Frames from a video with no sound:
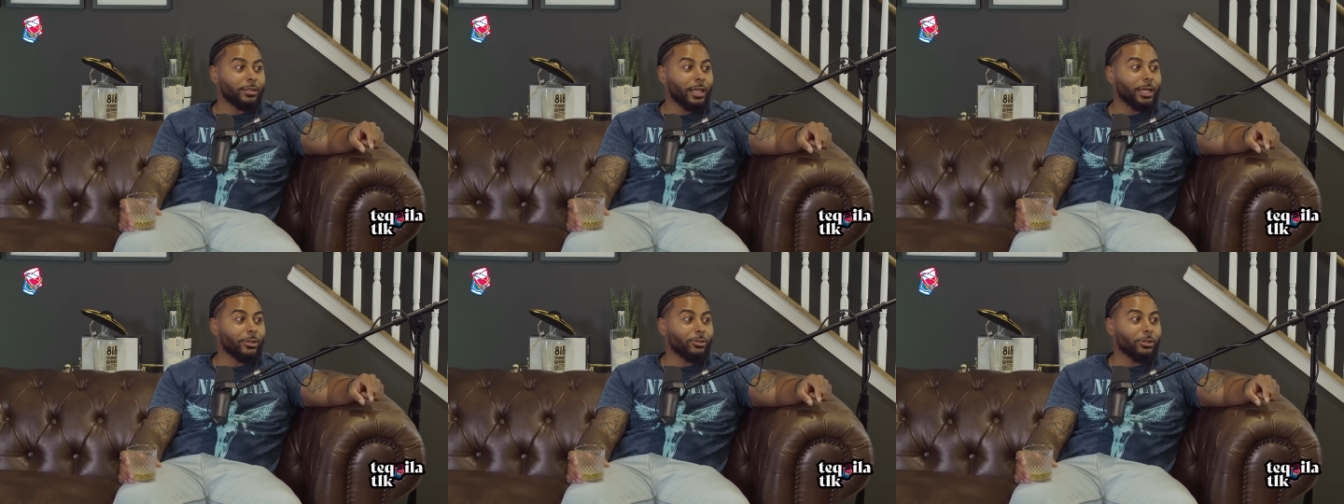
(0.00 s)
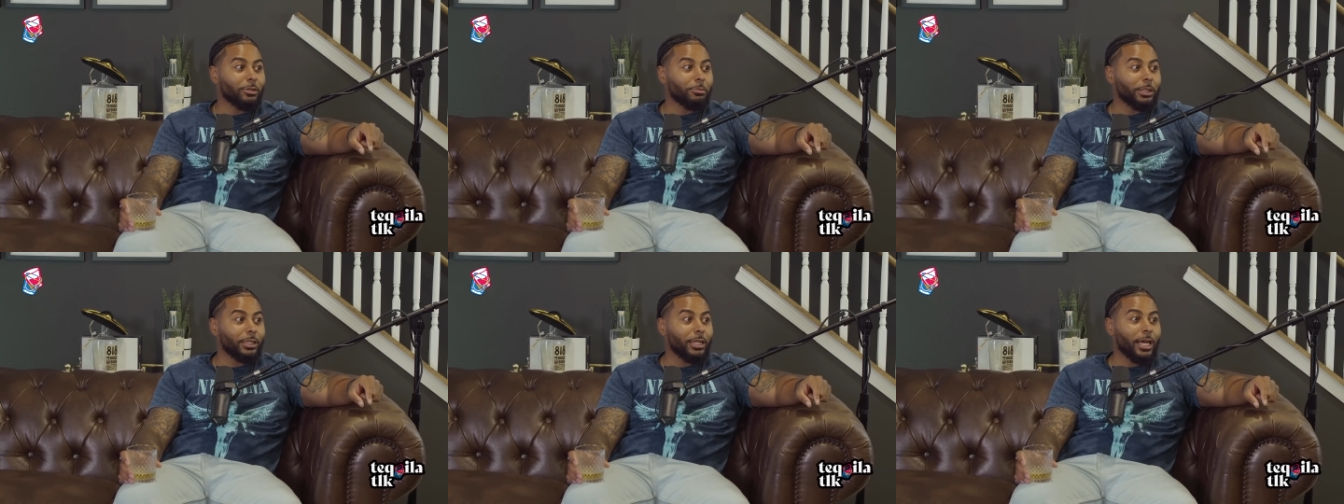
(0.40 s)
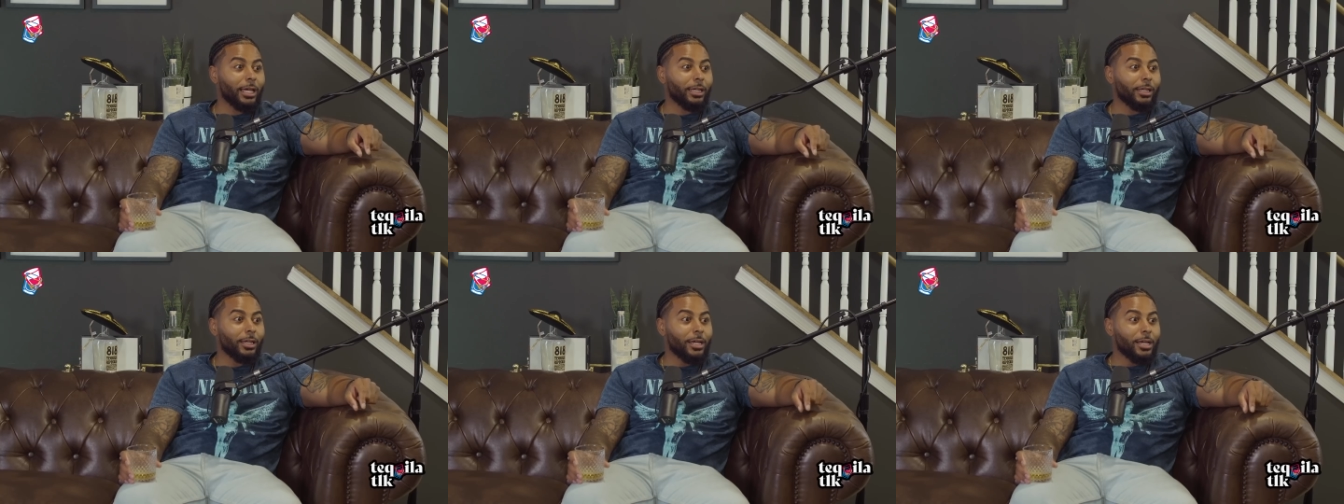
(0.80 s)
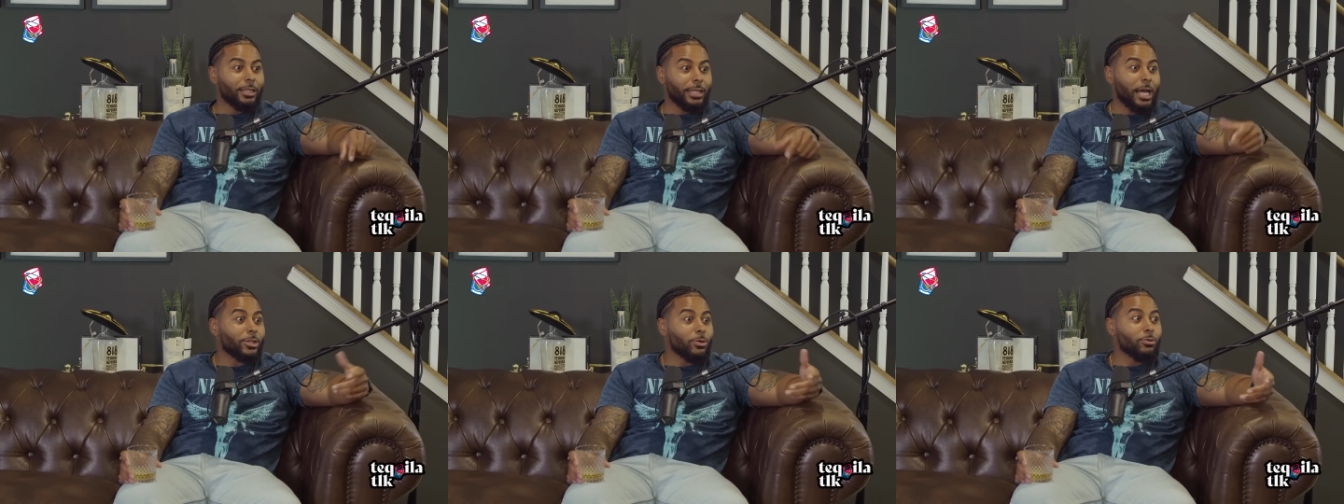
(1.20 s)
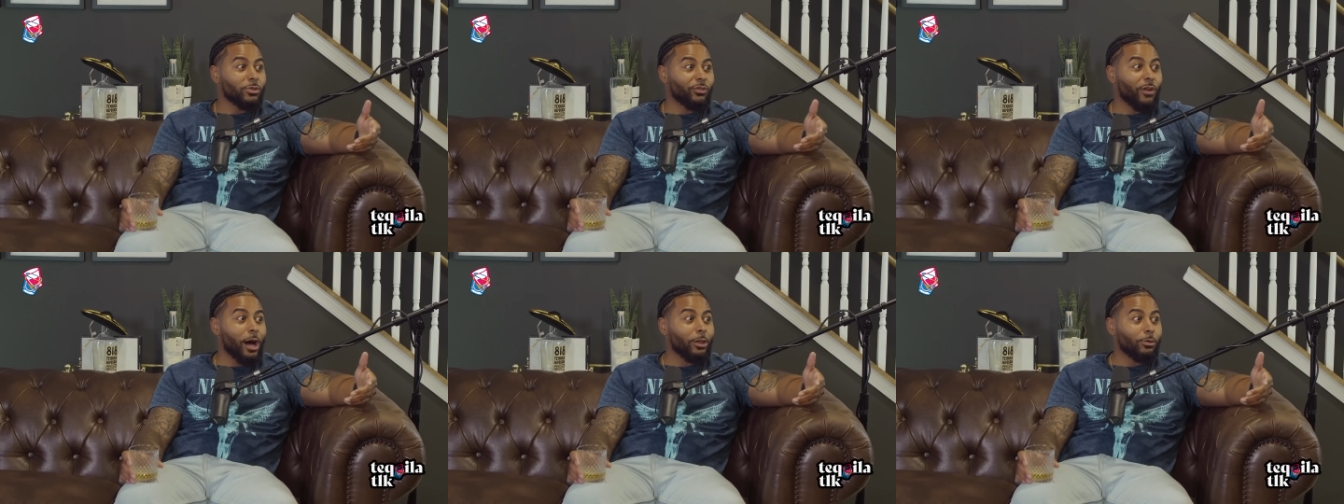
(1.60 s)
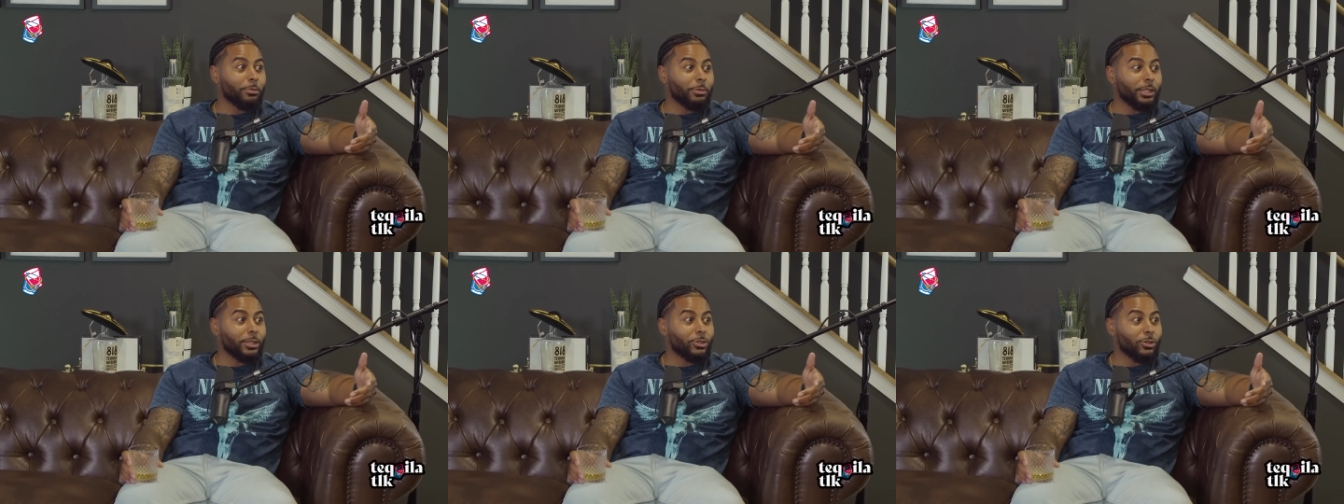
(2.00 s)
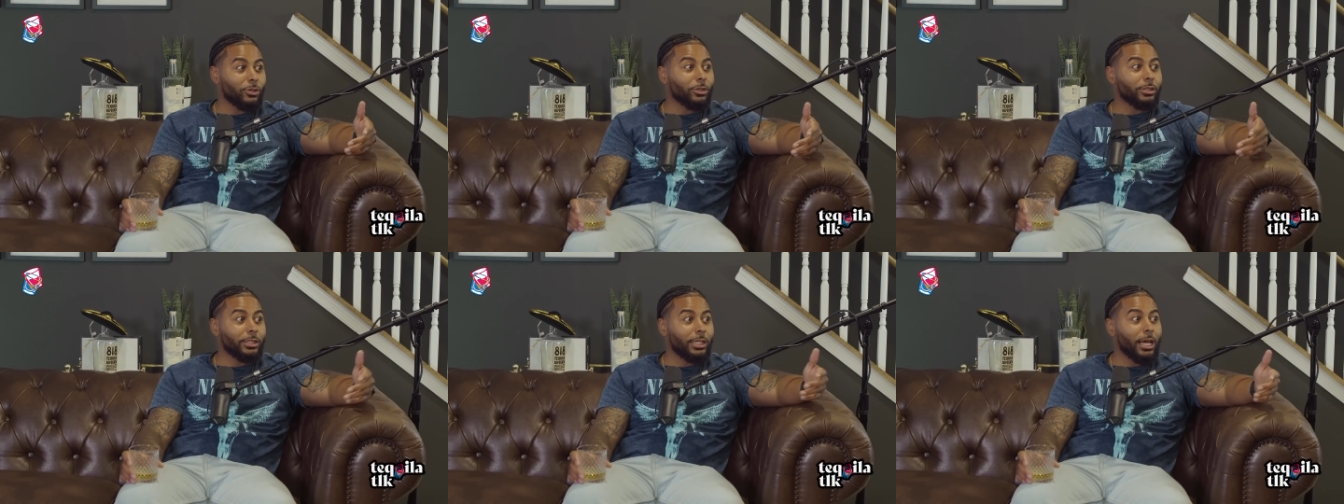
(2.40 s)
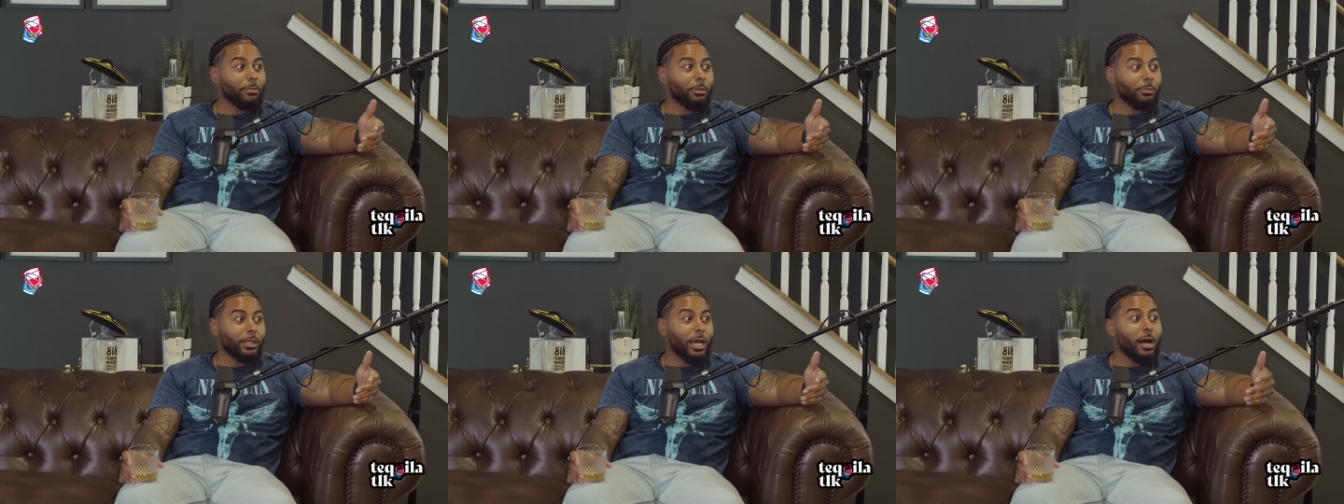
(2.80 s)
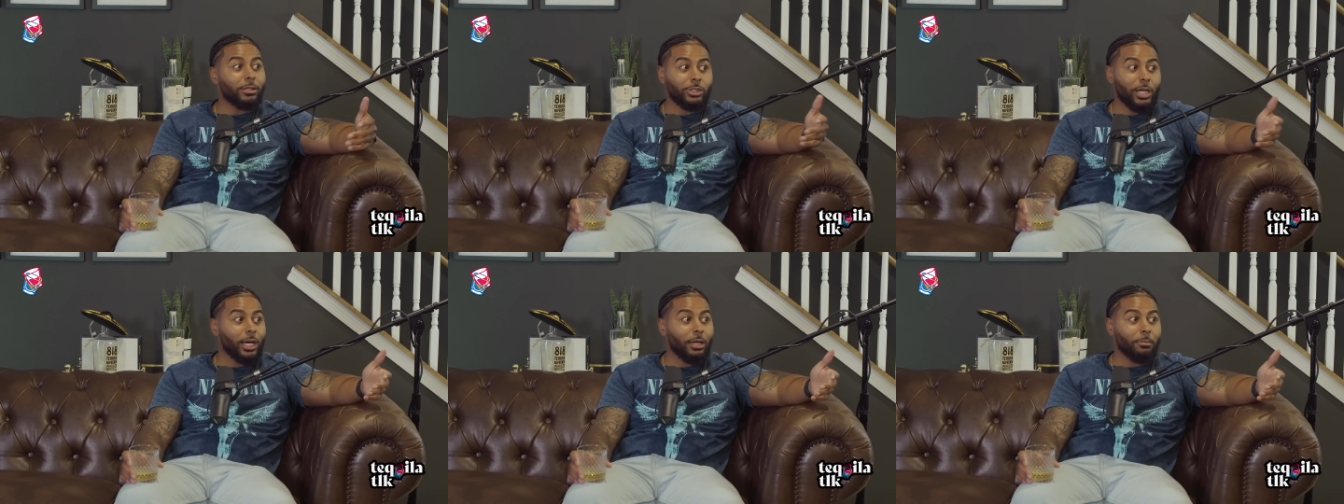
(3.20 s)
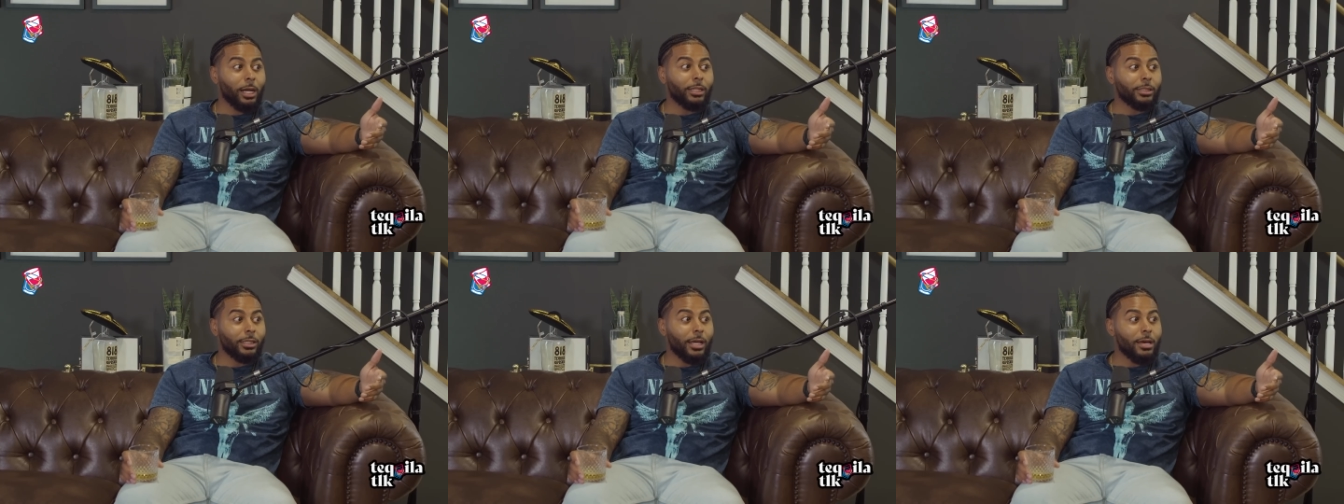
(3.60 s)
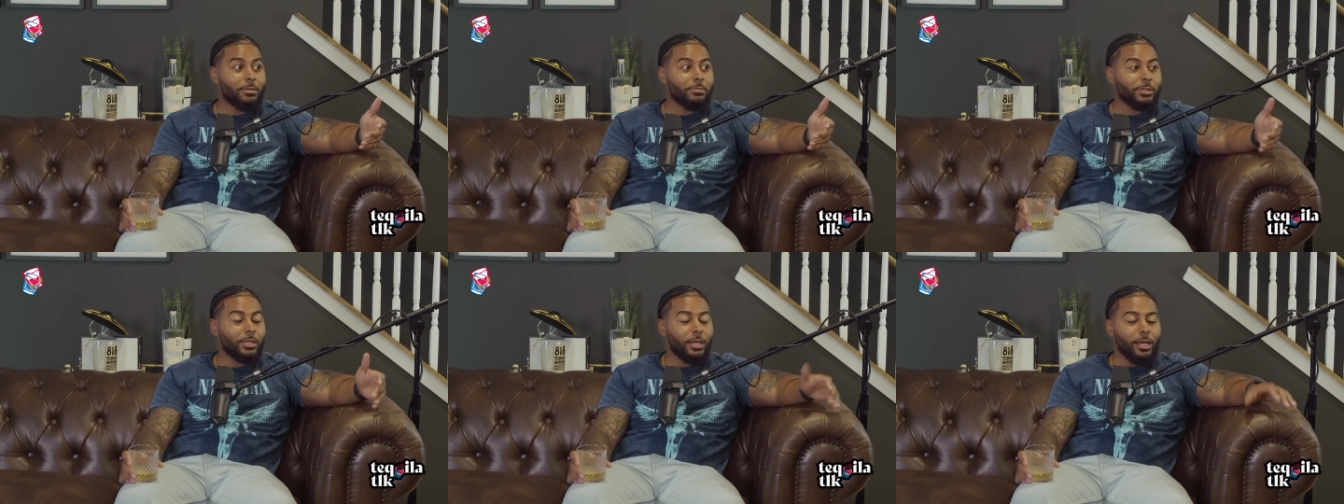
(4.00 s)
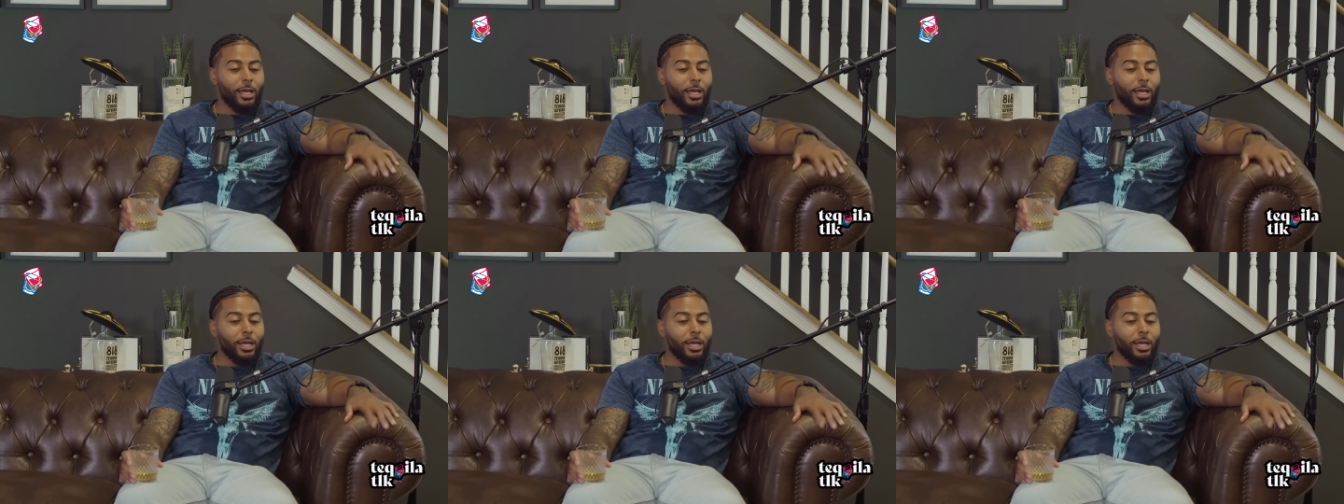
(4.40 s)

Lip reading: Like you know what I mean? Like that's who was following me. And so they're DMing me. I check in my DMs.